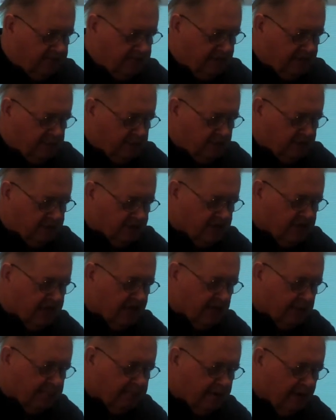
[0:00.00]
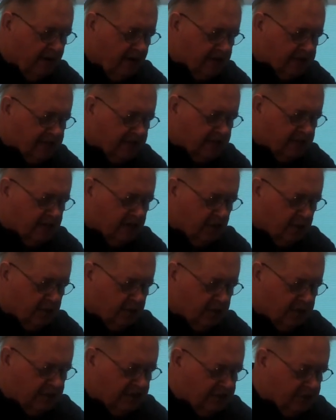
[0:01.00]
This was to take part in
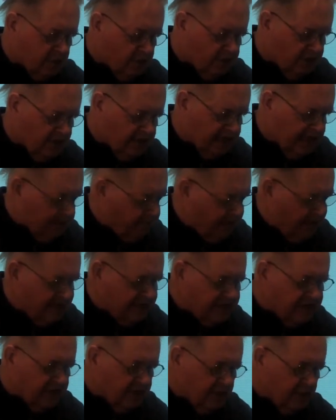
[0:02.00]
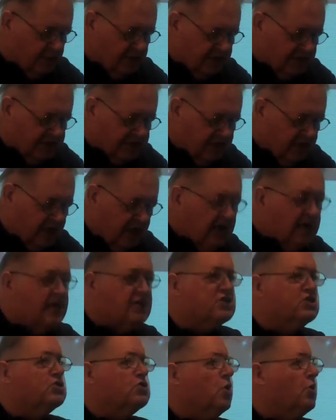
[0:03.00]
Cluny's, or to take place in Cluny's
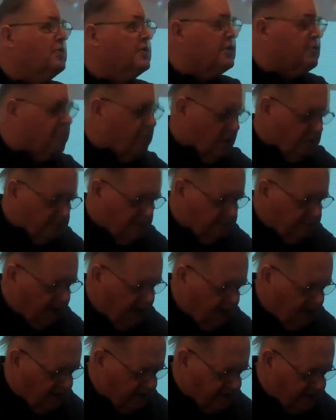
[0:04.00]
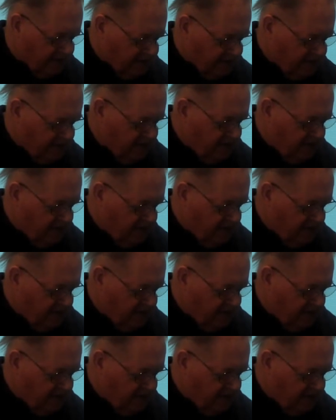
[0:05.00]
historic Roman baths.